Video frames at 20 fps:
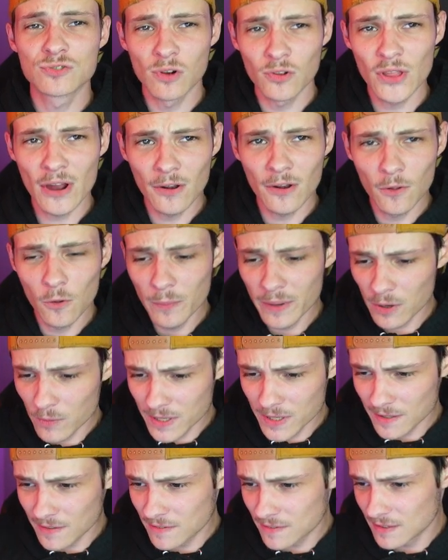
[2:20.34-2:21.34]
down a little bit, we
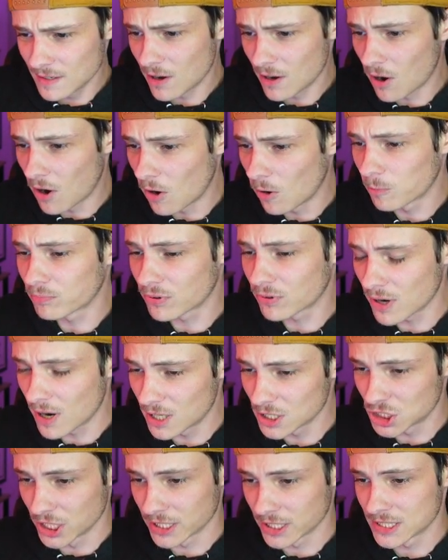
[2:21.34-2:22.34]
can see all
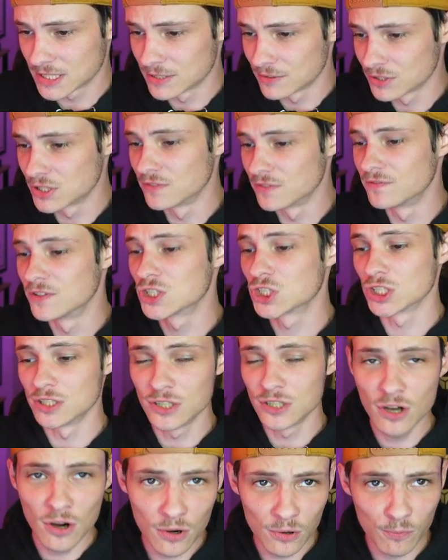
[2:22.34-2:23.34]
projects. There's the Vision
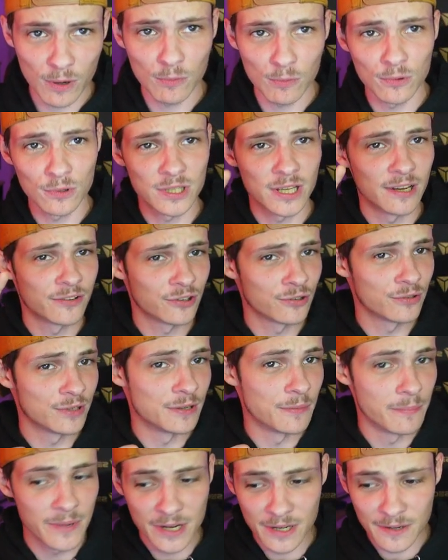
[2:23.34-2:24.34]
Node, which we'll get to in
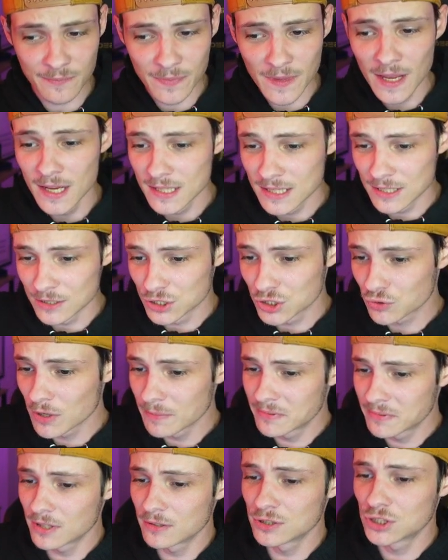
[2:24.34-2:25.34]
a minute. There's
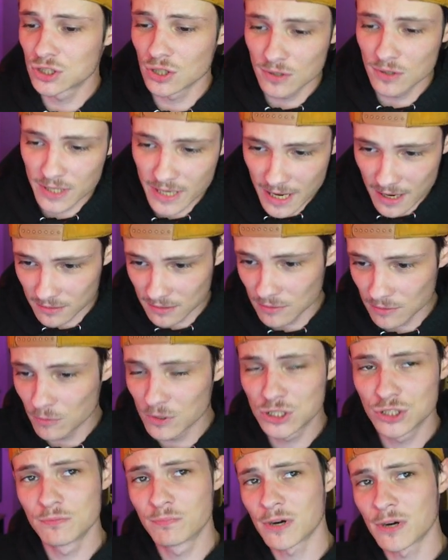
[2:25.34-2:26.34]
Crypto Showdown,
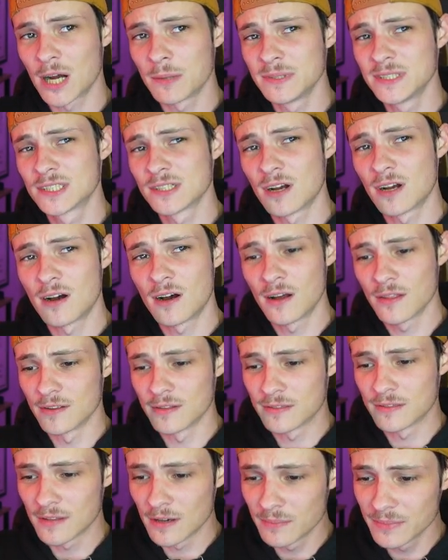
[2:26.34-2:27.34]
which you probably saw on the
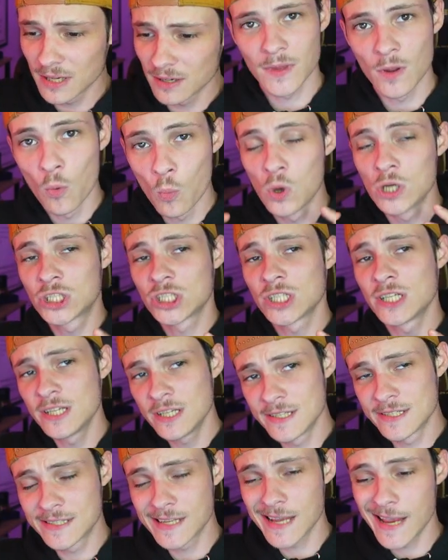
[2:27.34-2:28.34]
thumbnail, which
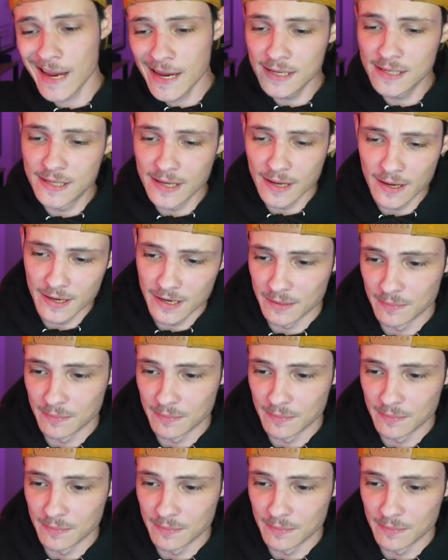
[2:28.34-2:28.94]
is a game.